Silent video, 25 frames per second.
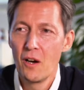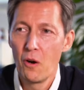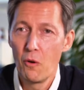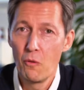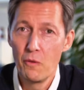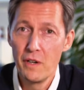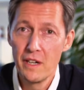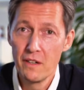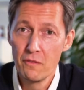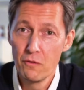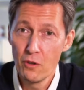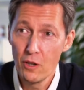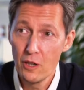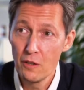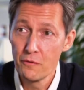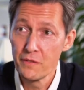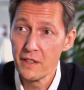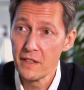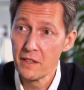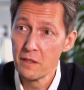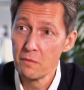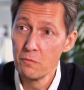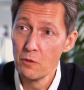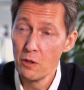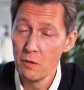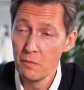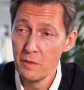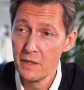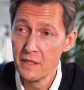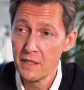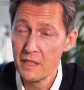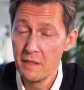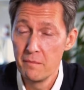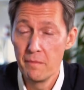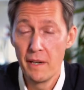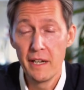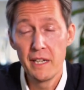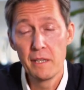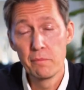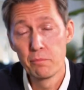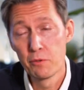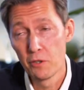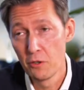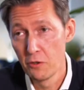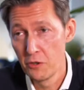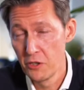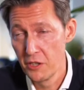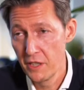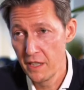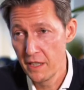We are involved at the moment in many
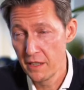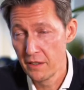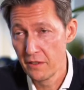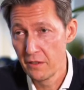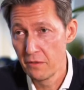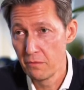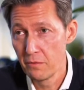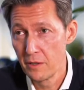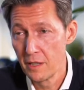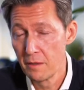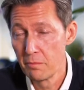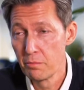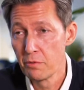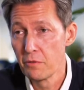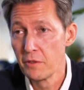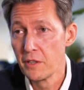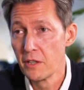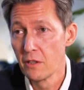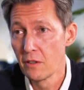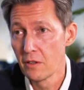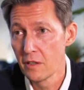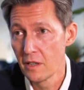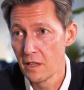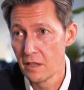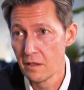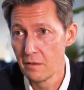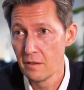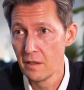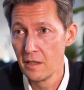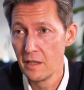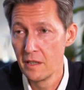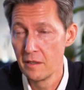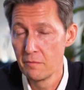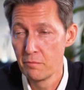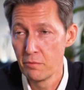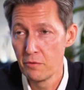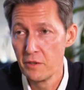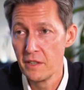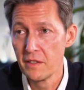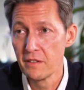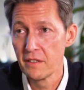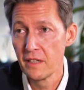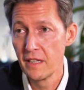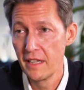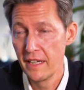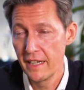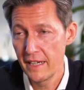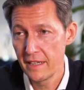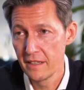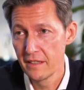projects where pre-order and
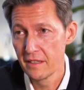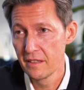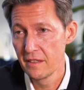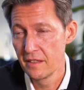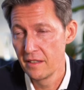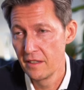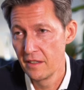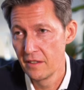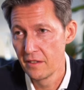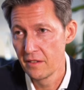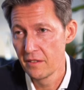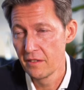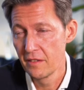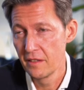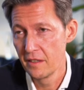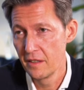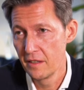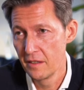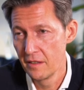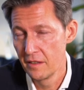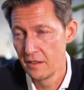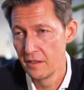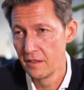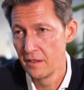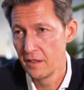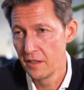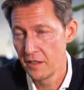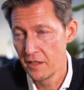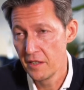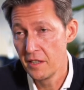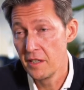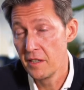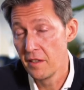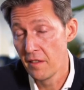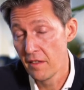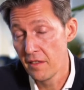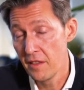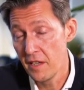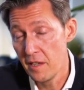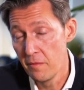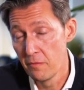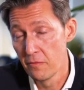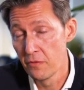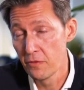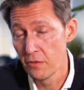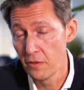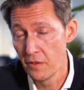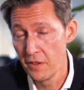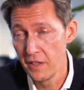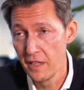pre-select is a key theme
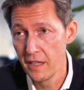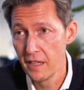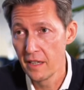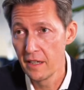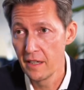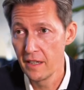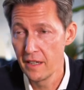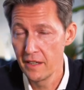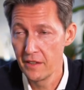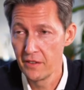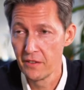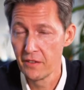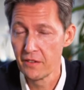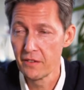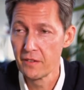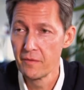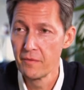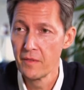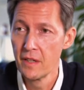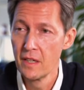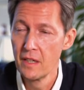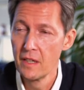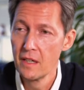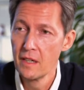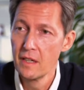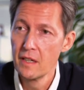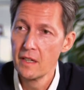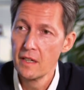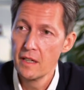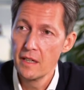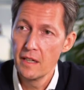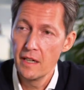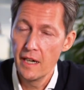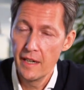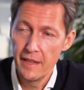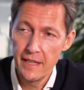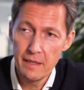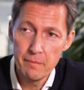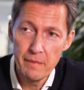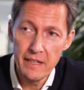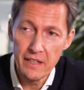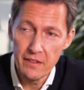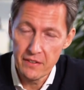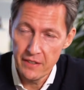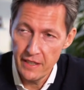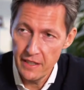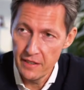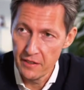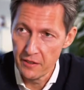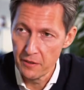for the airlines. And that
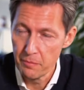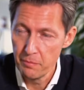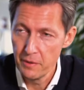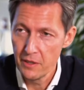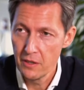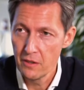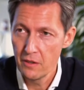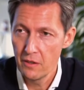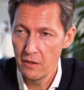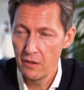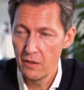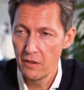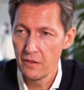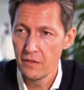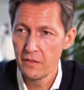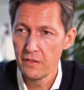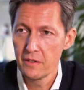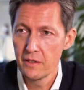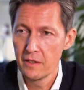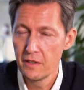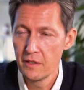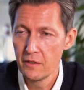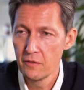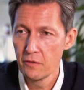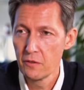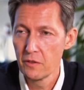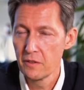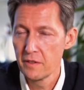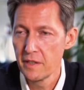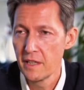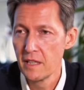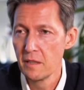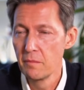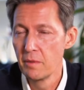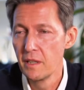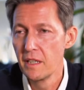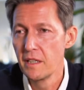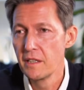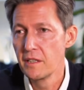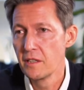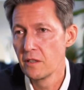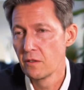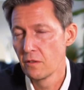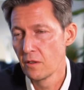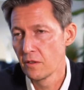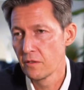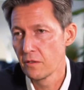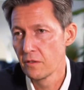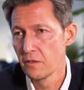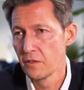makes sense because sustainability
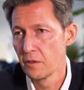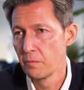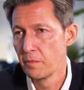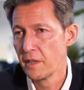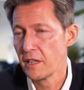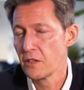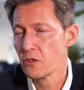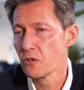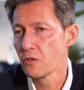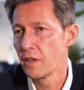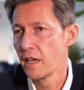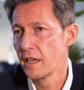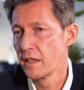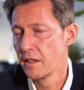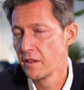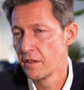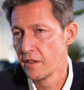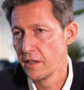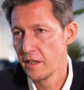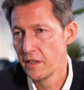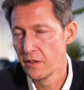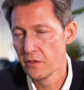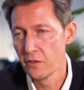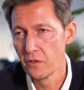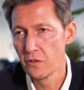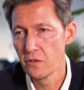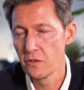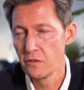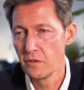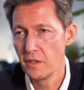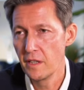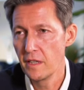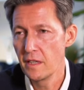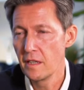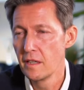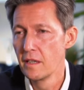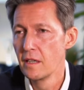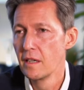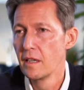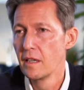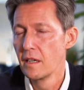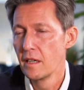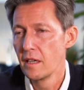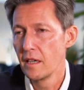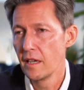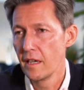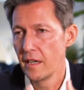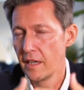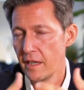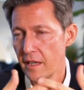also is a big trend in the industry,
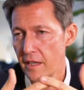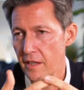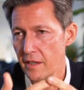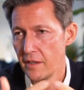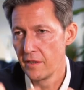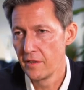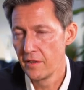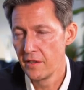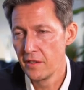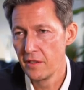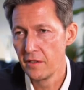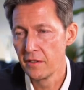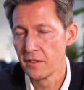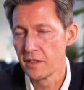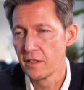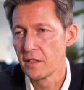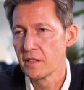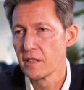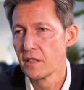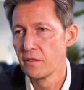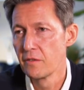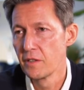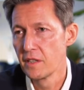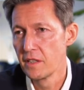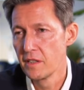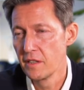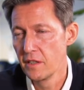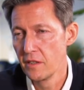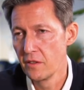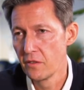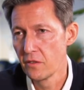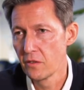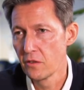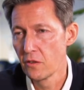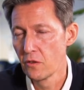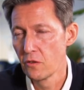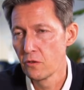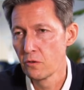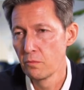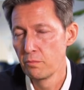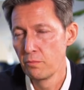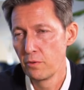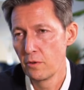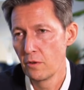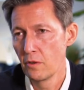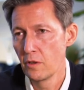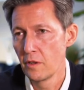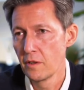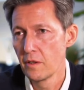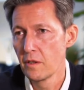and these activities
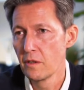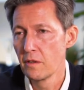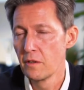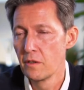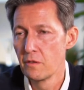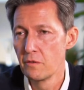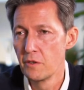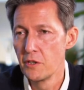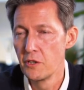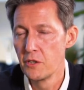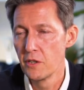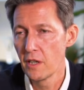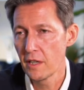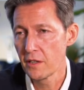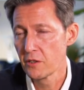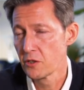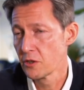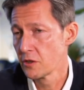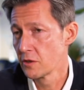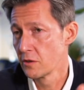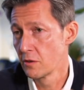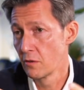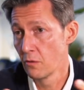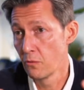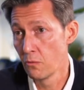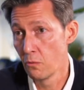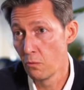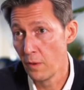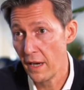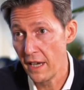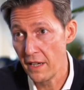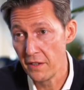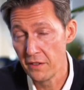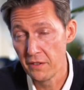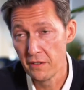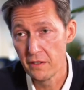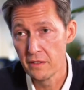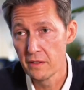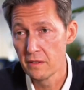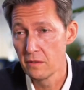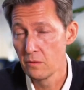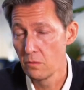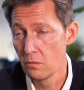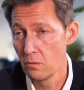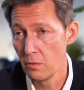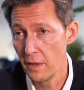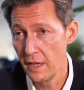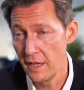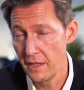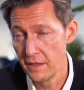support the reduction of waste,
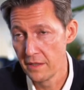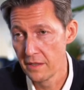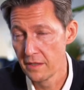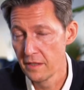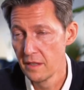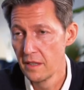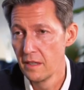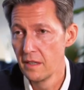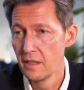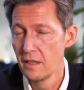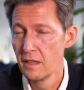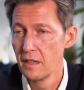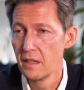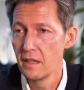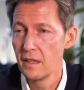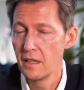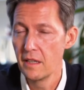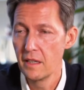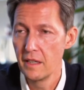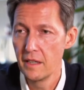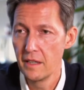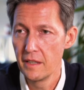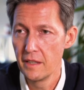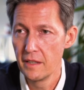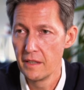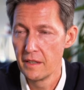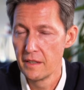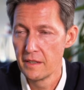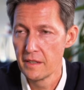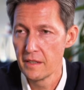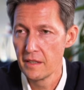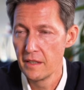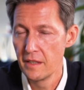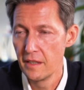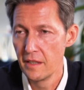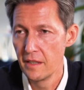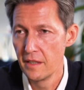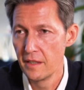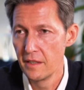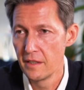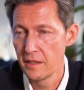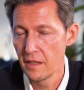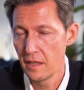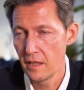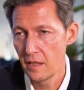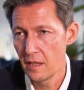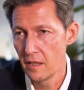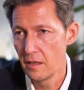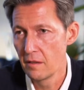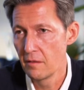weight, and
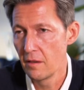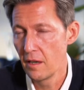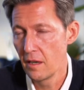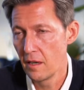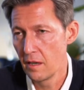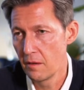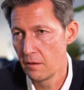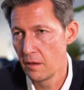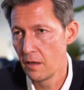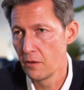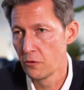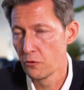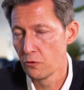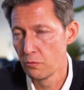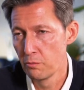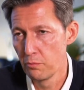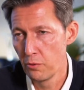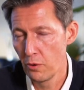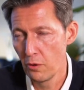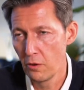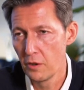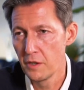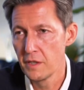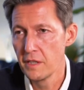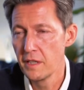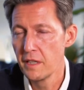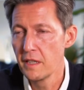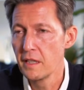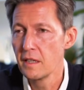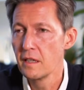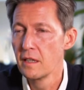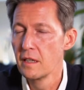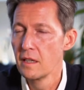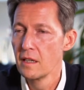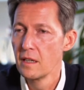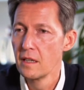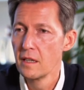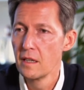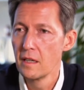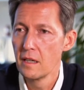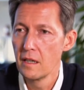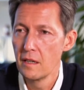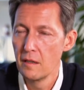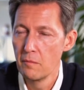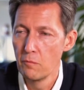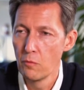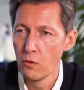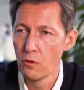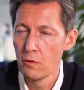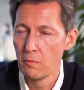are supporting
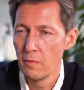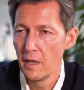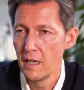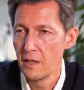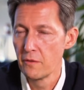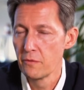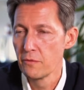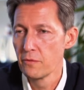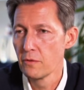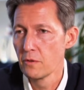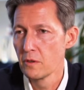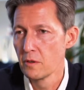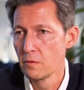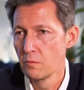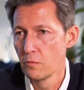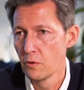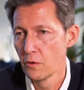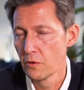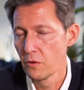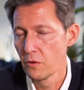a more mindful and more